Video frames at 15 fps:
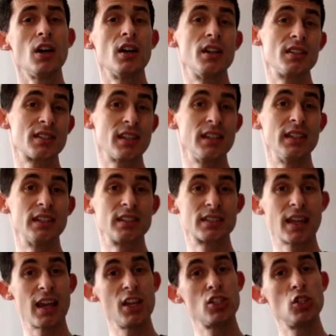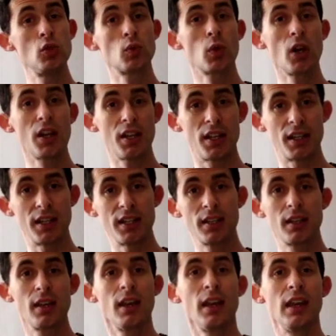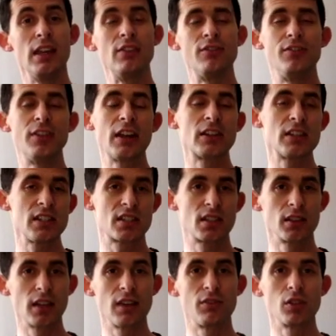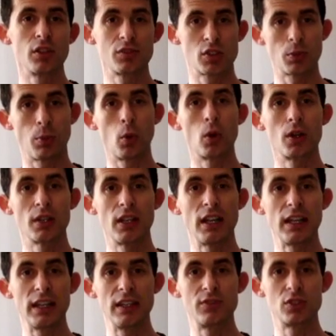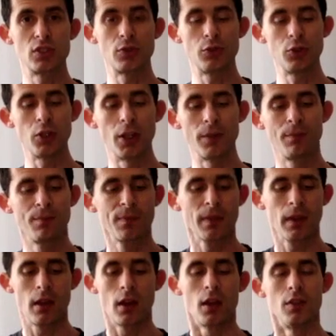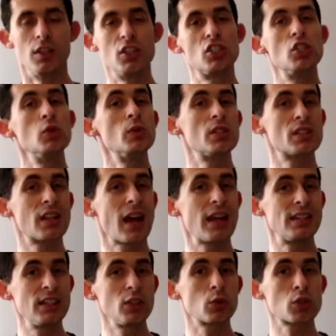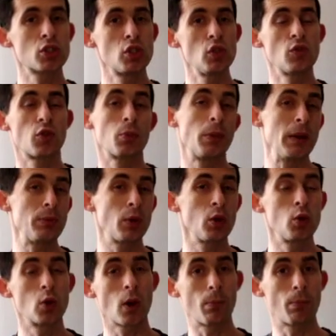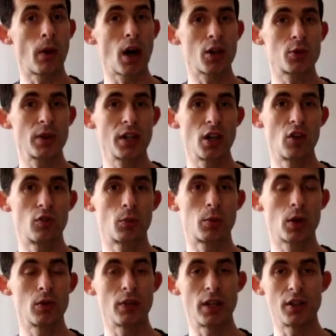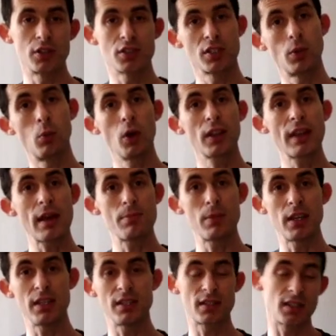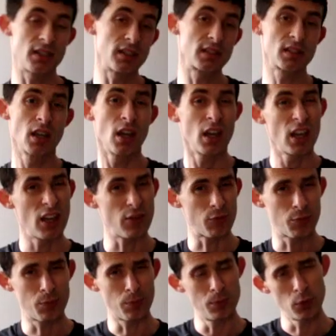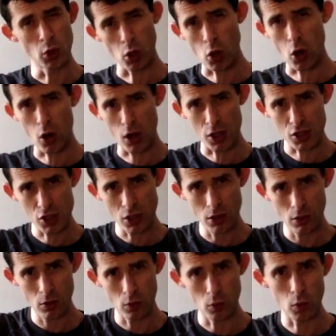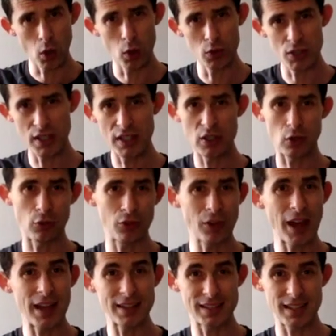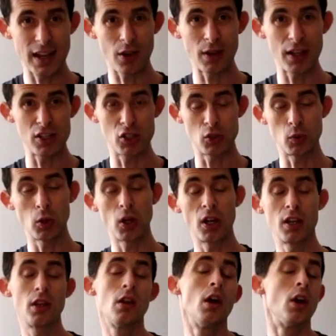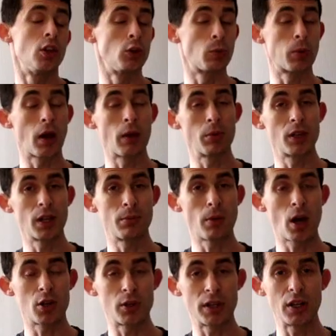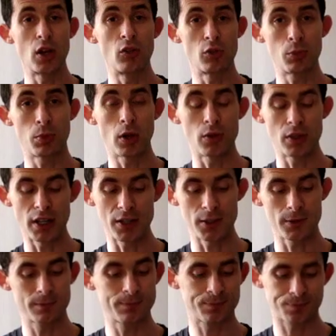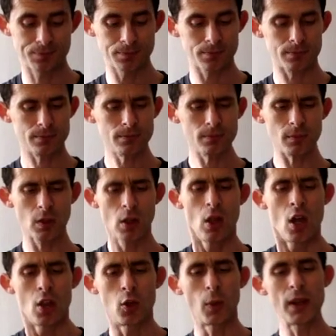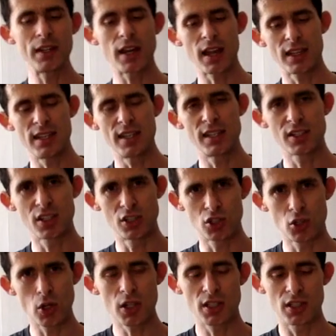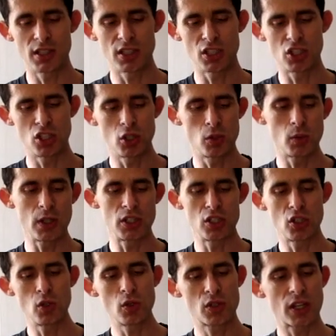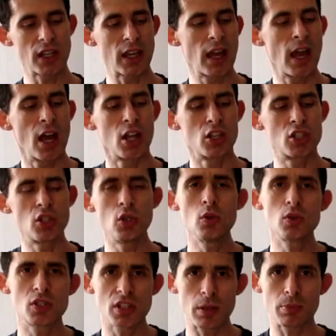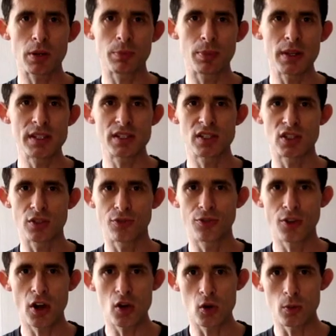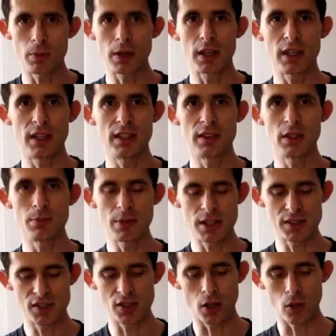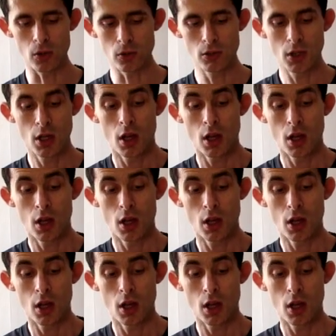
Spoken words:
does is, as you run in it, it varies the level of support that it gives the foot. The shoe is an ideal shoe for people who are moderate overpronators. And what that means is, if your arch rolls in or flattens out as you run, you're probably a moderate overpronator. The way Nike has constructed this shoe is using two separate pieces of foam in the midsole.